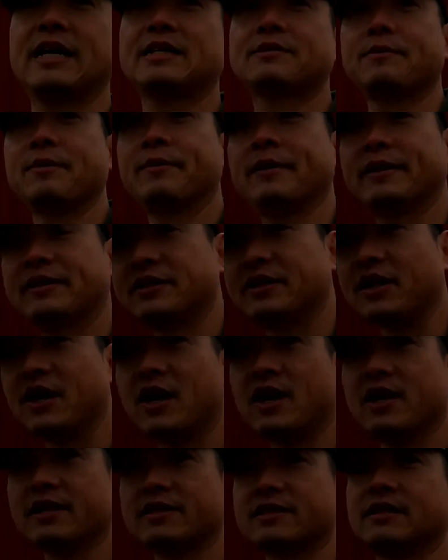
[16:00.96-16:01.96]
ask me about the
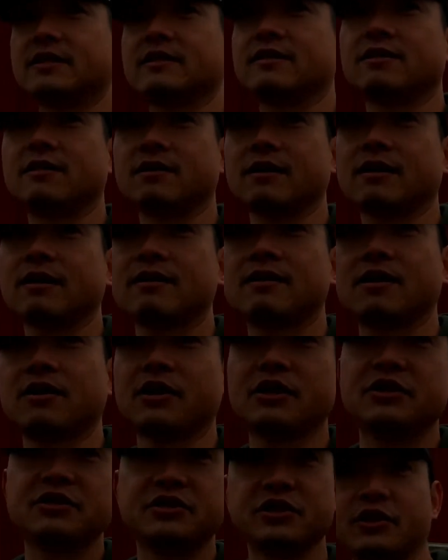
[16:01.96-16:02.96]
dogs and are
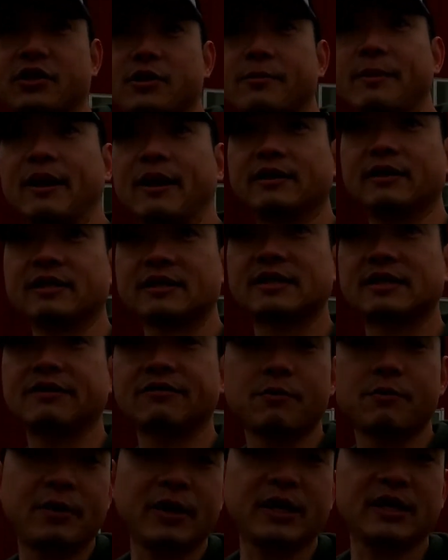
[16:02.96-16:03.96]
concerned about us
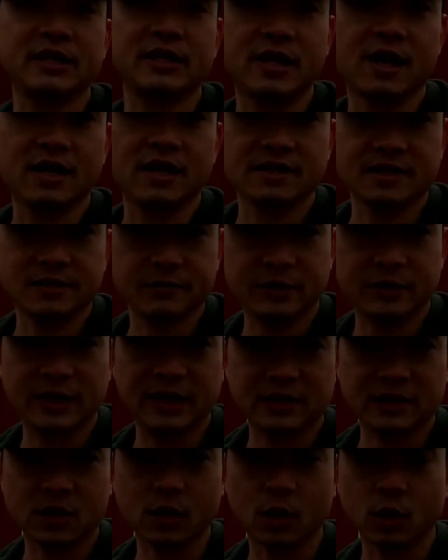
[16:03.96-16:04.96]
never bringing the dogs in when it gets